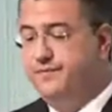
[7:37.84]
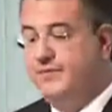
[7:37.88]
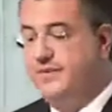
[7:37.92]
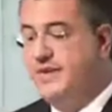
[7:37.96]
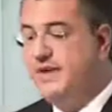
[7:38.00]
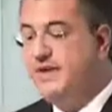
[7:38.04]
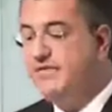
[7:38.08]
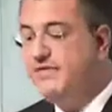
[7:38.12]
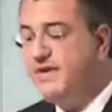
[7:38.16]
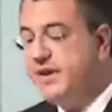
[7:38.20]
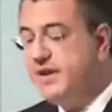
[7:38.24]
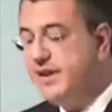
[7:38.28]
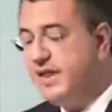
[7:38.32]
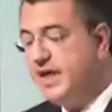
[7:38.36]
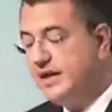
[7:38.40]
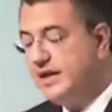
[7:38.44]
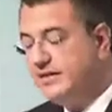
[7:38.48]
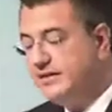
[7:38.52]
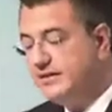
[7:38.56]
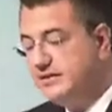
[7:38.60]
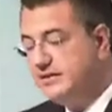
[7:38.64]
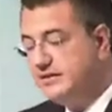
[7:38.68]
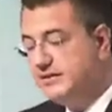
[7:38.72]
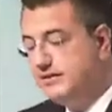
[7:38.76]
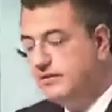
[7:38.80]
given
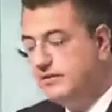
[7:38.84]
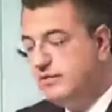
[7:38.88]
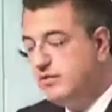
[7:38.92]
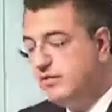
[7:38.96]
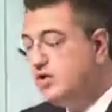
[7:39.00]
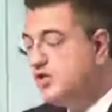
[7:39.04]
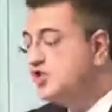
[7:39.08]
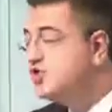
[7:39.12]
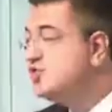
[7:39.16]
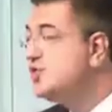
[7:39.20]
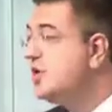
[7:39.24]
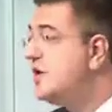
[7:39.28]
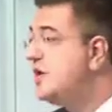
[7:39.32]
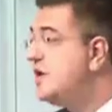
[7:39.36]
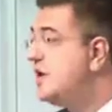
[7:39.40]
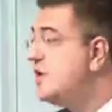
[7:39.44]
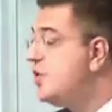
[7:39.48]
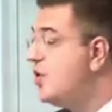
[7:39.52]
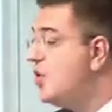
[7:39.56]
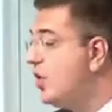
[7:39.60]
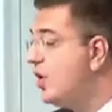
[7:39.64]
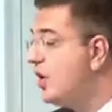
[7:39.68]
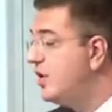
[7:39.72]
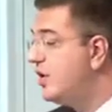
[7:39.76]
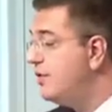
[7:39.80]
that regional and
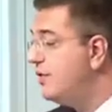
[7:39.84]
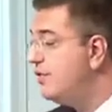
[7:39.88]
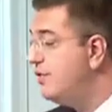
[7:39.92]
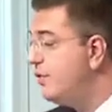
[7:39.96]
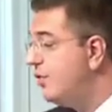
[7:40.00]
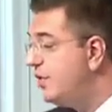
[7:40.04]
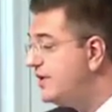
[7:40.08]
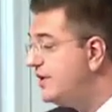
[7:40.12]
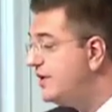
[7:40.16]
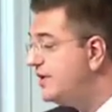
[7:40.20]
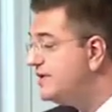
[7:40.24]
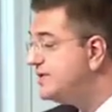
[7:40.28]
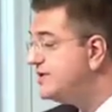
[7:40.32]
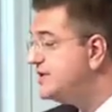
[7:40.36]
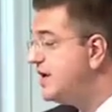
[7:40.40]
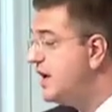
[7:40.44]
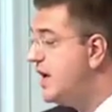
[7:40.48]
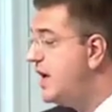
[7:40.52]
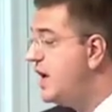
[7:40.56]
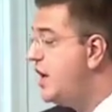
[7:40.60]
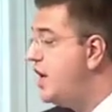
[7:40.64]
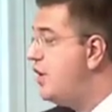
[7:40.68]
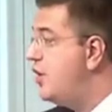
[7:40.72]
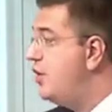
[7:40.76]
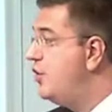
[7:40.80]
local authorities
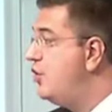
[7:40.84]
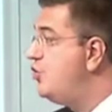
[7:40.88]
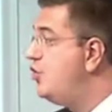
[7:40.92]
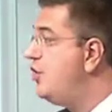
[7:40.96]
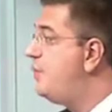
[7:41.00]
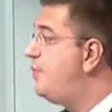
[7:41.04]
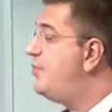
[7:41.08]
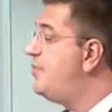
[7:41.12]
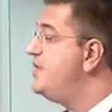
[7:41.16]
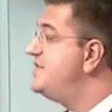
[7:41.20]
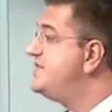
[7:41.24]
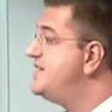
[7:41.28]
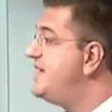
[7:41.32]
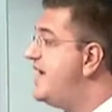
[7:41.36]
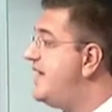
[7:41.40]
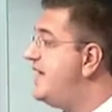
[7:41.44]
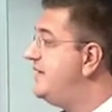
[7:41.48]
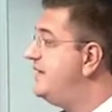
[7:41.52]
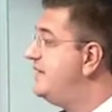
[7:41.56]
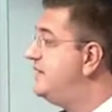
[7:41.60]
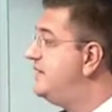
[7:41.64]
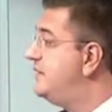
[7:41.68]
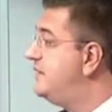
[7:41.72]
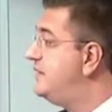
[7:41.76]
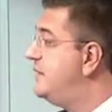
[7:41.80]

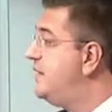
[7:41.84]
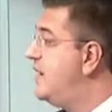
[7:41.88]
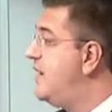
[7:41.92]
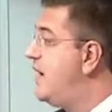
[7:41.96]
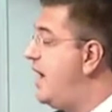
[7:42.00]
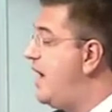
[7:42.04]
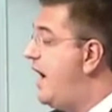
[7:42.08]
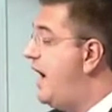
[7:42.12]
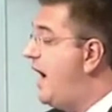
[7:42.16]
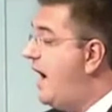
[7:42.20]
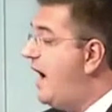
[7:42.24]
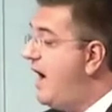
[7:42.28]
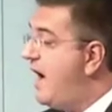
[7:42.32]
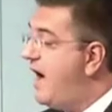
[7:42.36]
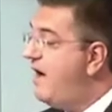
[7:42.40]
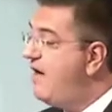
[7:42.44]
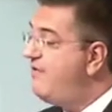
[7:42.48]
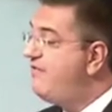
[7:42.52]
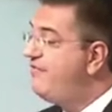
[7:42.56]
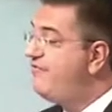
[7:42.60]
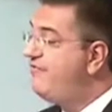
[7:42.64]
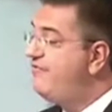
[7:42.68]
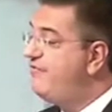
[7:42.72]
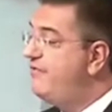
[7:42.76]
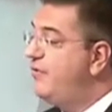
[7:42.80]
represent
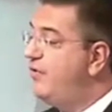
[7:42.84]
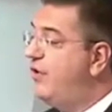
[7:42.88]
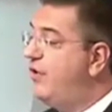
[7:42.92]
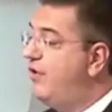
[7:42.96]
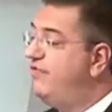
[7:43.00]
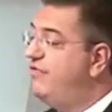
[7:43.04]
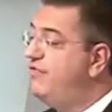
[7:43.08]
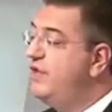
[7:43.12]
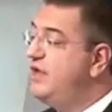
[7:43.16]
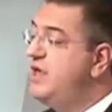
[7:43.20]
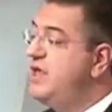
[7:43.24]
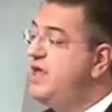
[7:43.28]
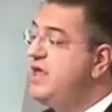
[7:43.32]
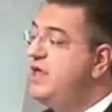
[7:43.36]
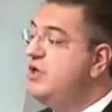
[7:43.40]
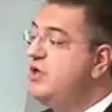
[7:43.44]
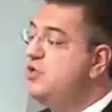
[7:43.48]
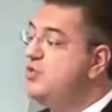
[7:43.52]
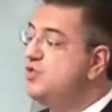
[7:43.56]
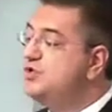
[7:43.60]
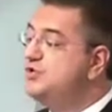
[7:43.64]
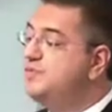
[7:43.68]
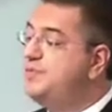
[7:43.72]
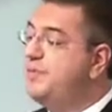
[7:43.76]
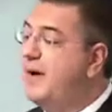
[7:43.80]
half of the
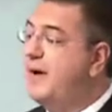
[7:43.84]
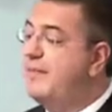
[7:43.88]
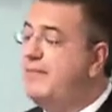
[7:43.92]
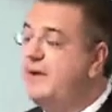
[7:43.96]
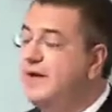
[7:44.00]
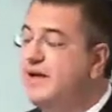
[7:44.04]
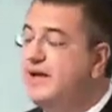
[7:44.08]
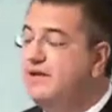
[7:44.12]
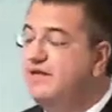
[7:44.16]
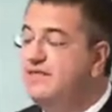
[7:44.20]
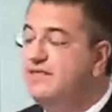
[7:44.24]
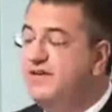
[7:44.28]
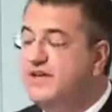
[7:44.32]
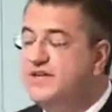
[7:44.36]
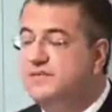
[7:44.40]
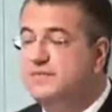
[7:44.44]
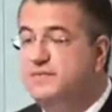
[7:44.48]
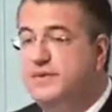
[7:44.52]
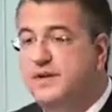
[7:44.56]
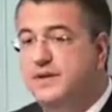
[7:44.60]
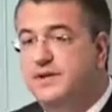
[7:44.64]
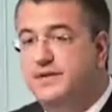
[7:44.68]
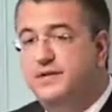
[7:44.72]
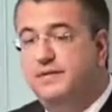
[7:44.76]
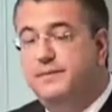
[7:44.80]
EU's public
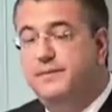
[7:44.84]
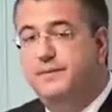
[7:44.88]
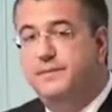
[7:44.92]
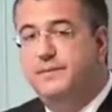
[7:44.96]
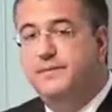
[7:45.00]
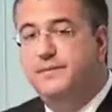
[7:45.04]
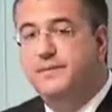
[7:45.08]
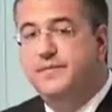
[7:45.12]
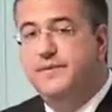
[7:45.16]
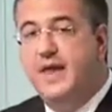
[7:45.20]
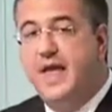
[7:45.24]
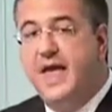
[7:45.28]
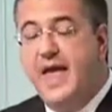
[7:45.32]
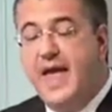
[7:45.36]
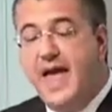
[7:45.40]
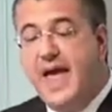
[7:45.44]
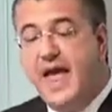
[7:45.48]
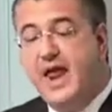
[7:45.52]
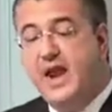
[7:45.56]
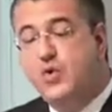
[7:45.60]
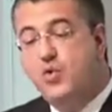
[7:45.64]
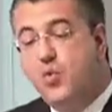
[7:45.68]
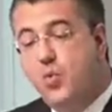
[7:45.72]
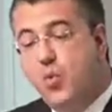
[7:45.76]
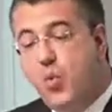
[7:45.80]
investment
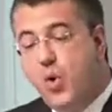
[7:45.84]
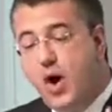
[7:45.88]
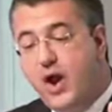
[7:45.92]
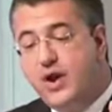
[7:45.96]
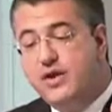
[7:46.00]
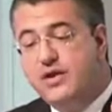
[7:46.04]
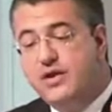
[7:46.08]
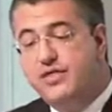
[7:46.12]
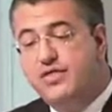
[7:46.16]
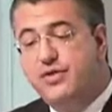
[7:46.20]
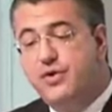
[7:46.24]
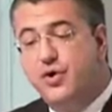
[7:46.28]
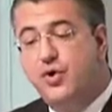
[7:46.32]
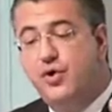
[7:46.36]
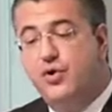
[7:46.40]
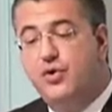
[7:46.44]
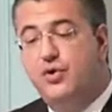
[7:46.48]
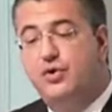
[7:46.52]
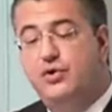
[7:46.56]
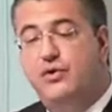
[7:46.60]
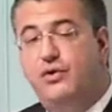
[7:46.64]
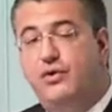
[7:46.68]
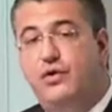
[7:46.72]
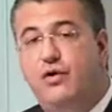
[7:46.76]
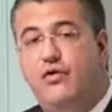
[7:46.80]
and
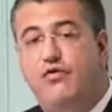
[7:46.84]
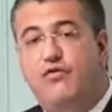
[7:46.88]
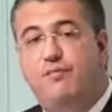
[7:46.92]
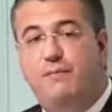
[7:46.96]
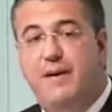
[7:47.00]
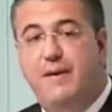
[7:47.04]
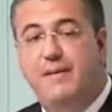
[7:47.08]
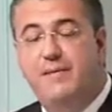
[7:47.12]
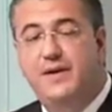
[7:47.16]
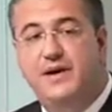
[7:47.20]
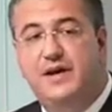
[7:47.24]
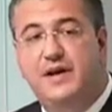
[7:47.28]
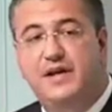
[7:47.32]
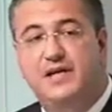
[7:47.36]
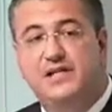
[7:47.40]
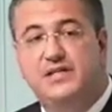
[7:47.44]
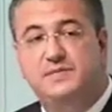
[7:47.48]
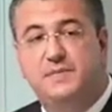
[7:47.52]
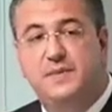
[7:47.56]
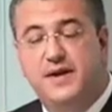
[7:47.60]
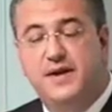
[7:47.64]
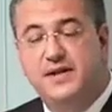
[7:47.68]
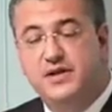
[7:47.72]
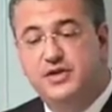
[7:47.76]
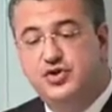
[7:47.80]
one-third of public
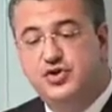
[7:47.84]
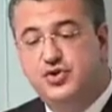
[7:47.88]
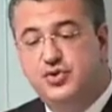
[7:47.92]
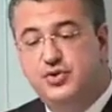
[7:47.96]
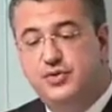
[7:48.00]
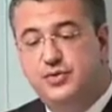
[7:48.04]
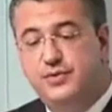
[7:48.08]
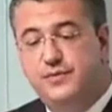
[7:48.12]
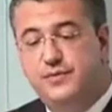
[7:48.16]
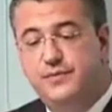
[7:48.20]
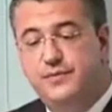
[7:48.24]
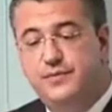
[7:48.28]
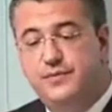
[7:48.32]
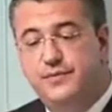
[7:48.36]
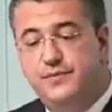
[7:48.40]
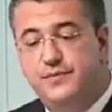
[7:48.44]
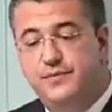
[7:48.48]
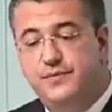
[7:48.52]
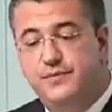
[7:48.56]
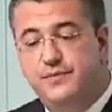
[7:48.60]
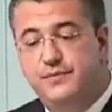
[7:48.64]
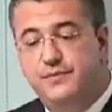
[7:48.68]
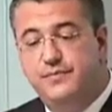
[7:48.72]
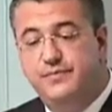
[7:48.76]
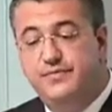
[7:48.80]
expenditure.
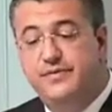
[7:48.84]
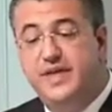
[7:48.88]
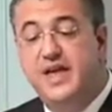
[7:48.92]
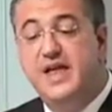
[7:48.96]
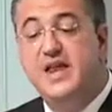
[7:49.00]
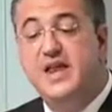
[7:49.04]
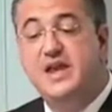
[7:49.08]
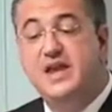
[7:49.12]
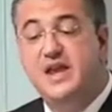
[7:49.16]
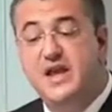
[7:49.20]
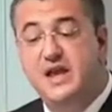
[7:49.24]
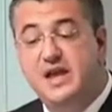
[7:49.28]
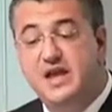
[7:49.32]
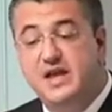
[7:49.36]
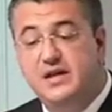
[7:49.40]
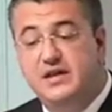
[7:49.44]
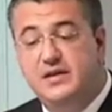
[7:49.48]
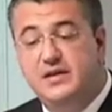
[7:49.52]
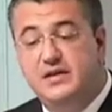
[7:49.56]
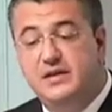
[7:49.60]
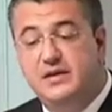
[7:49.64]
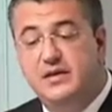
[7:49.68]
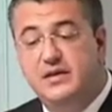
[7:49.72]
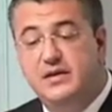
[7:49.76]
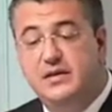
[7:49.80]
They
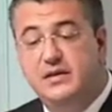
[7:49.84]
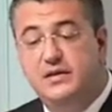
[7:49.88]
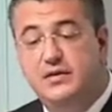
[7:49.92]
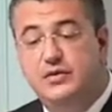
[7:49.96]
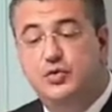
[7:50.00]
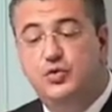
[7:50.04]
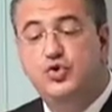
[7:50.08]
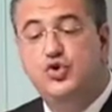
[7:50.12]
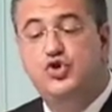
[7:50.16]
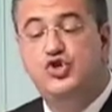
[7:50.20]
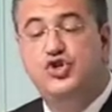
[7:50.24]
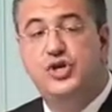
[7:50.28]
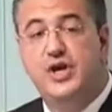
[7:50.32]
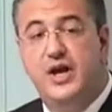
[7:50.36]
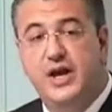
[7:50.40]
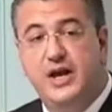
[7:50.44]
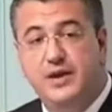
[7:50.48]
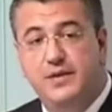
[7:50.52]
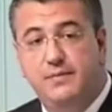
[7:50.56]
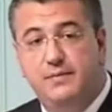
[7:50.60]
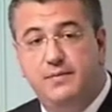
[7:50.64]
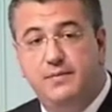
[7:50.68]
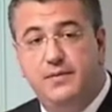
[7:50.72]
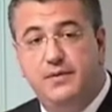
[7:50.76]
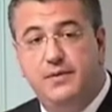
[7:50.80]
need to
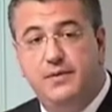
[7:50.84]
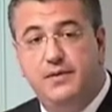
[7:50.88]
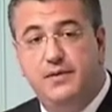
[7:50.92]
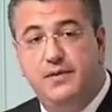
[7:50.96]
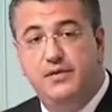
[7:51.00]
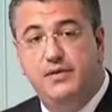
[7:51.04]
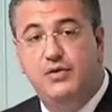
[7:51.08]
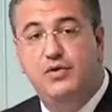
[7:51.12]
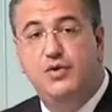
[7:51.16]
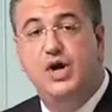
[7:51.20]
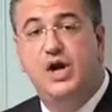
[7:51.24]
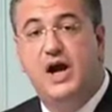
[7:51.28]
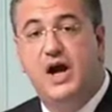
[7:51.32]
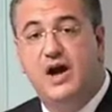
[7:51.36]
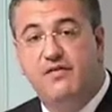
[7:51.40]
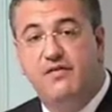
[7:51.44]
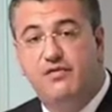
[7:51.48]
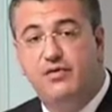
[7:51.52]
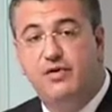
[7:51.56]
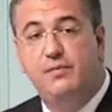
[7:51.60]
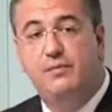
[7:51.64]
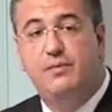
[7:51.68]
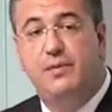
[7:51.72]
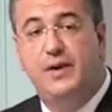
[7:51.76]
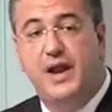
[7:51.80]
shape the
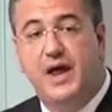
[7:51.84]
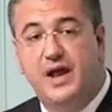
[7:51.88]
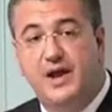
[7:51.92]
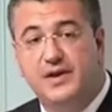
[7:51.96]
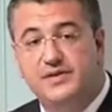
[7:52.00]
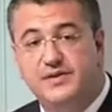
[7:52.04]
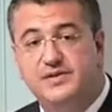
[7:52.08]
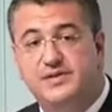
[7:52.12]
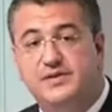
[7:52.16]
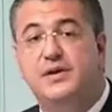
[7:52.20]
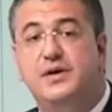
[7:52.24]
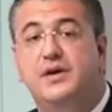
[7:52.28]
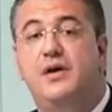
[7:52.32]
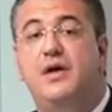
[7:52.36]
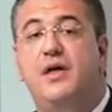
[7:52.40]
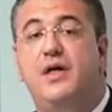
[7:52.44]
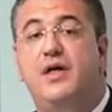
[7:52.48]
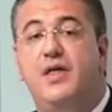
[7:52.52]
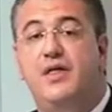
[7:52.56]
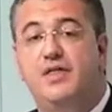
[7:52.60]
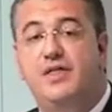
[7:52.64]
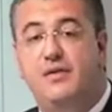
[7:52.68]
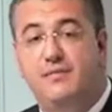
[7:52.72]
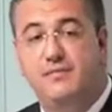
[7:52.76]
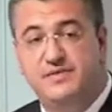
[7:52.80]
recovery plans
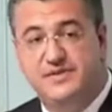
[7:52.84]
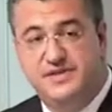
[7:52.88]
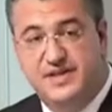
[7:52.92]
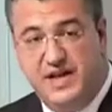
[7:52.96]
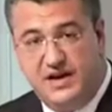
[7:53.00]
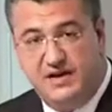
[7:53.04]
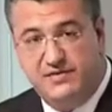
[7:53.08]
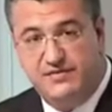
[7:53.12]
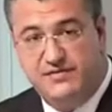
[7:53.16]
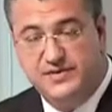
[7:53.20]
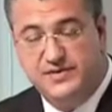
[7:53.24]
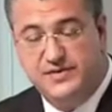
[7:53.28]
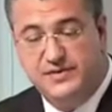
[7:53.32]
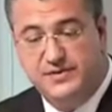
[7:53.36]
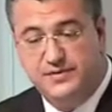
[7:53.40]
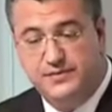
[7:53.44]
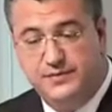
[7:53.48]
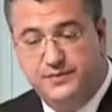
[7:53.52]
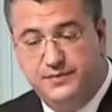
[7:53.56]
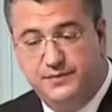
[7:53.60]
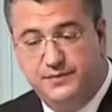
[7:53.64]
themselves.